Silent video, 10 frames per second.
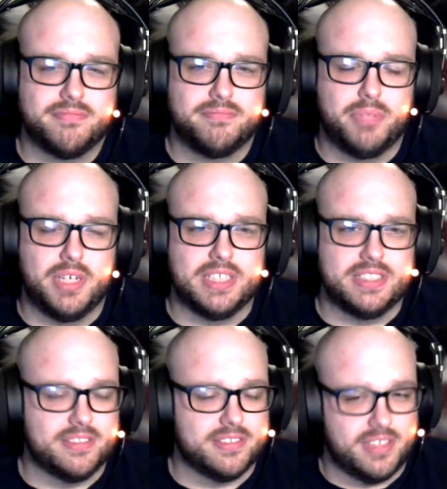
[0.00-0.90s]

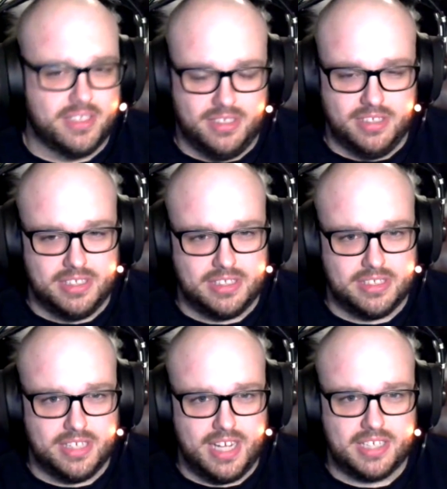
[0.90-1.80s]
But
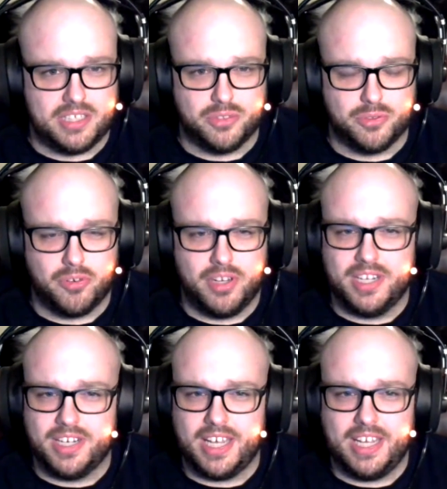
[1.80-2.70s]
National
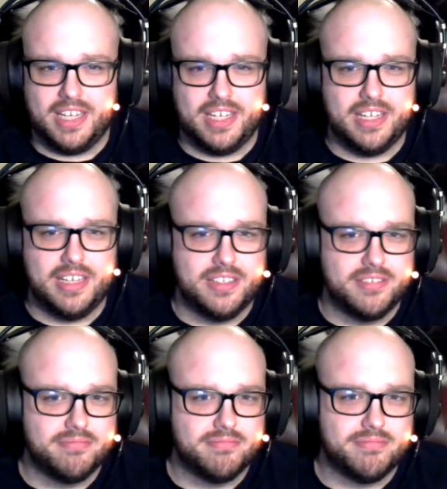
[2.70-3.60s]
Arena League,
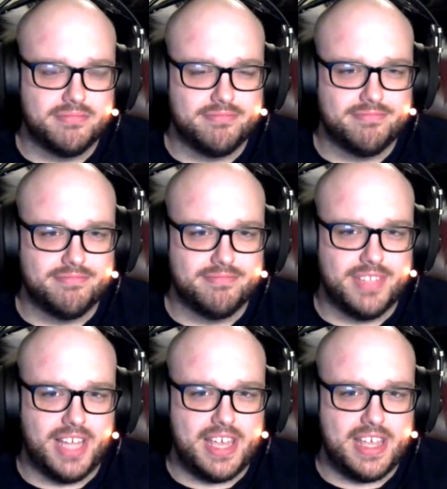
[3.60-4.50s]

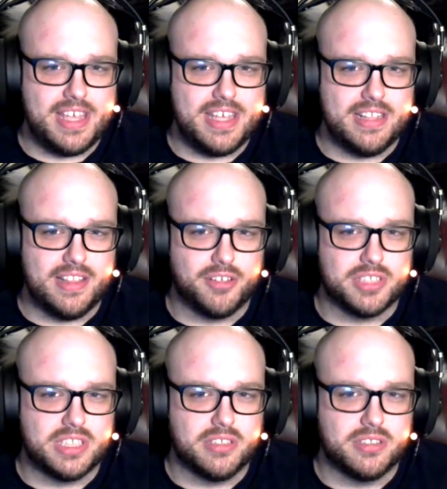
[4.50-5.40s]

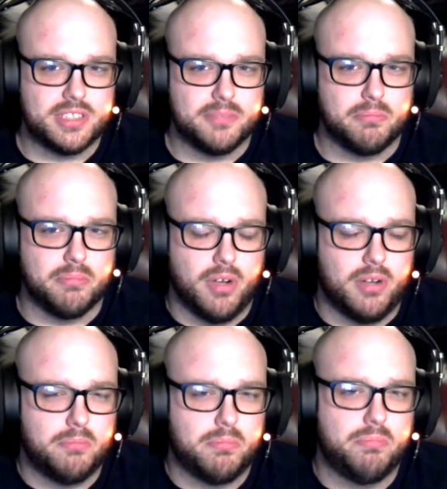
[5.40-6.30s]
there's some
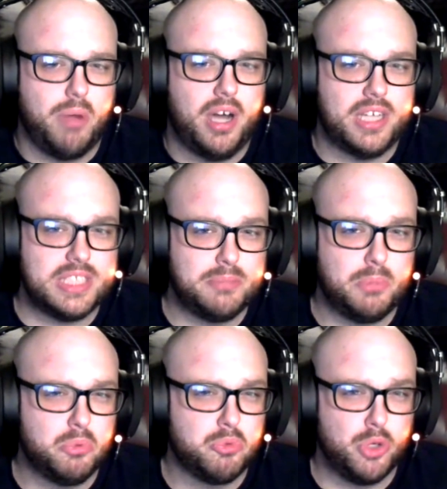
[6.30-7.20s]

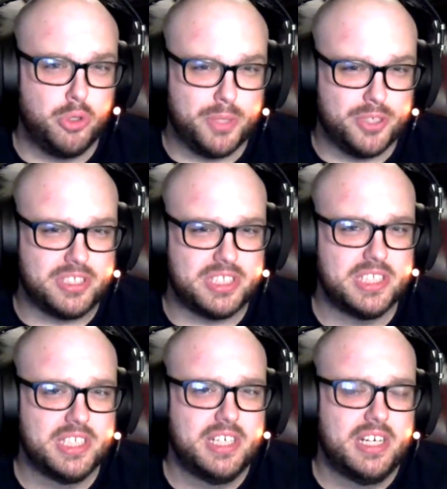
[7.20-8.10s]
possible rumors
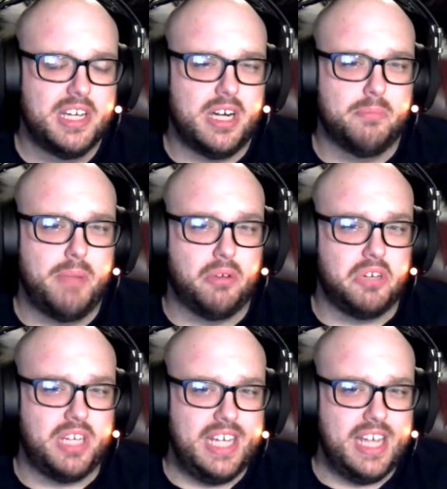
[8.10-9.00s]
about
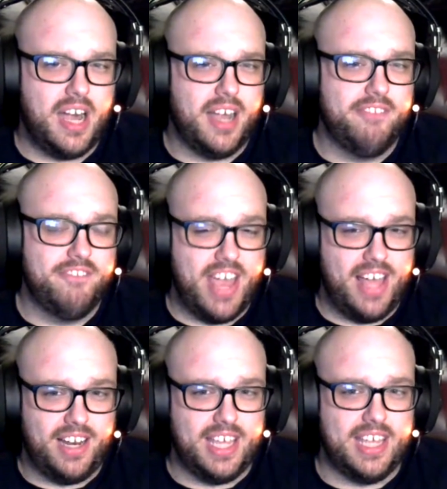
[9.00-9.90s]
Lehigh
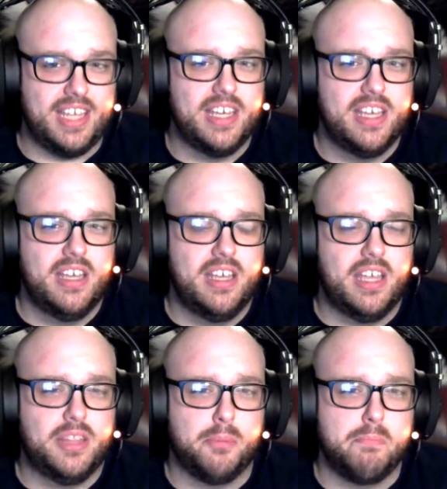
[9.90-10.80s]
Valley
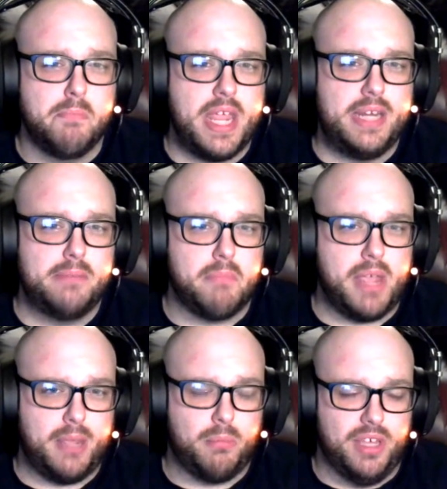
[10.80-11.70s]
and the Maine
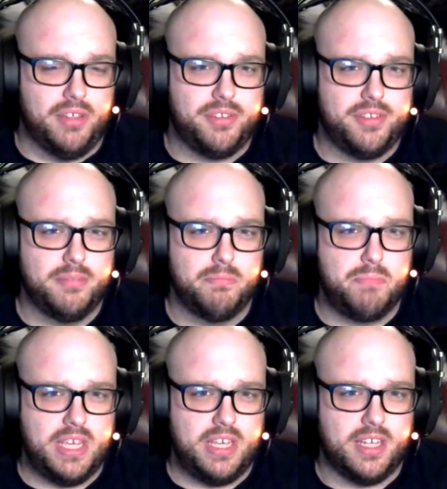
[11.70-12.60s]
Mammoths
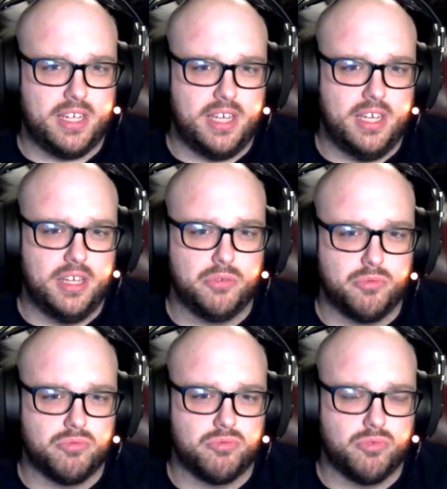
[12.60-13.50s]
being
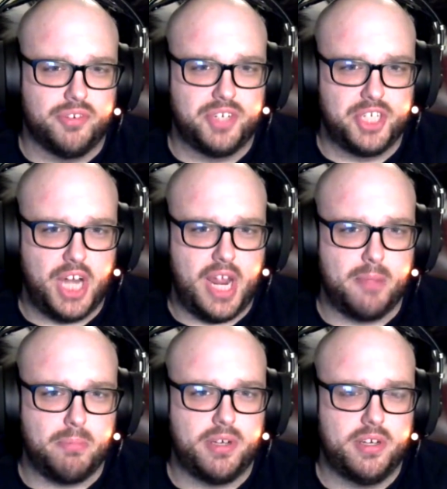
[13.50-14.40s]
in rough shape,